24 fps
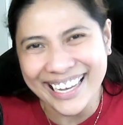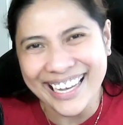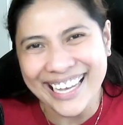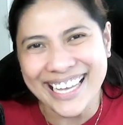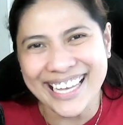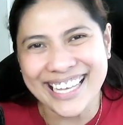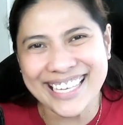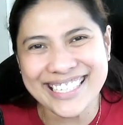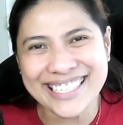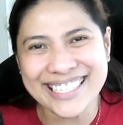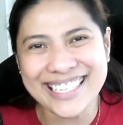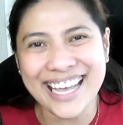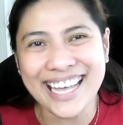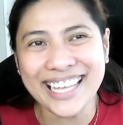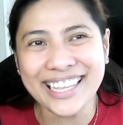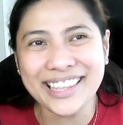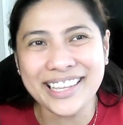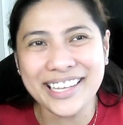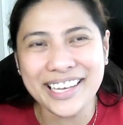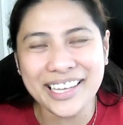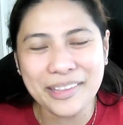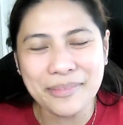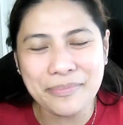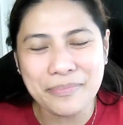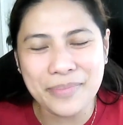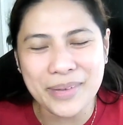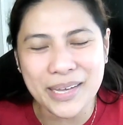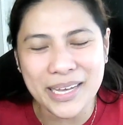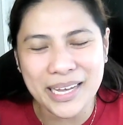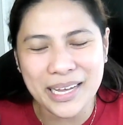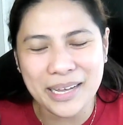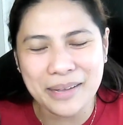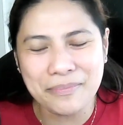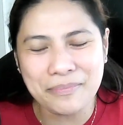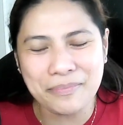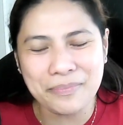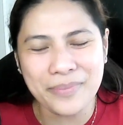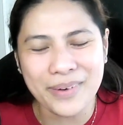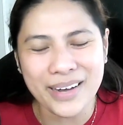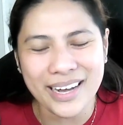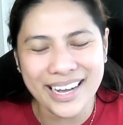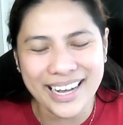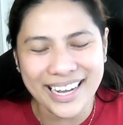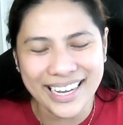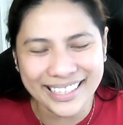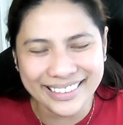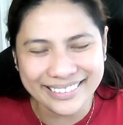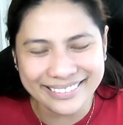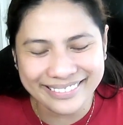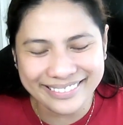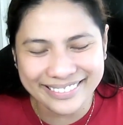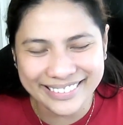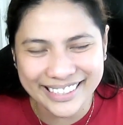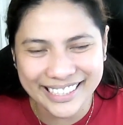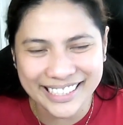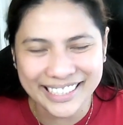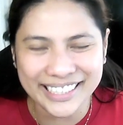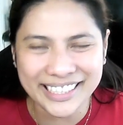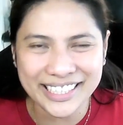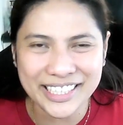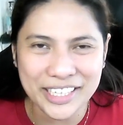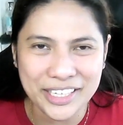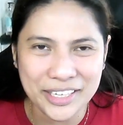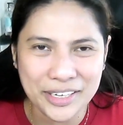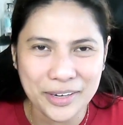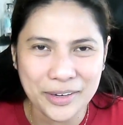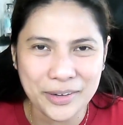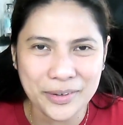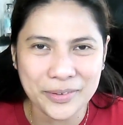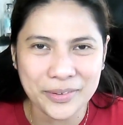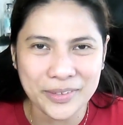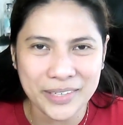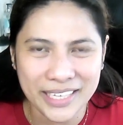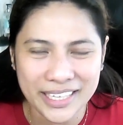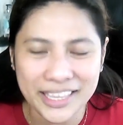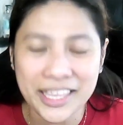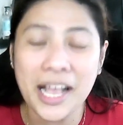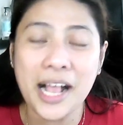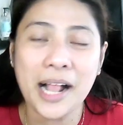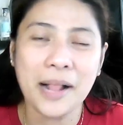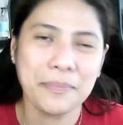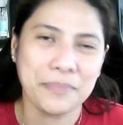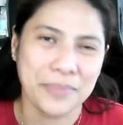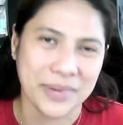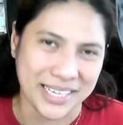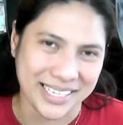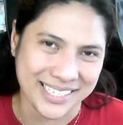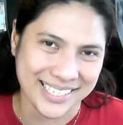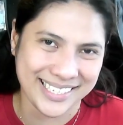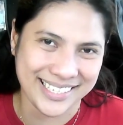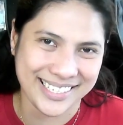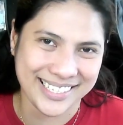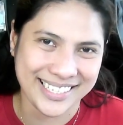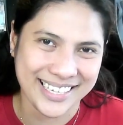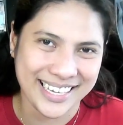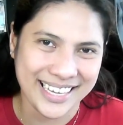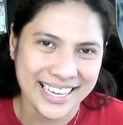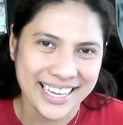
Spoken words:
It's not that big, but you know, it helps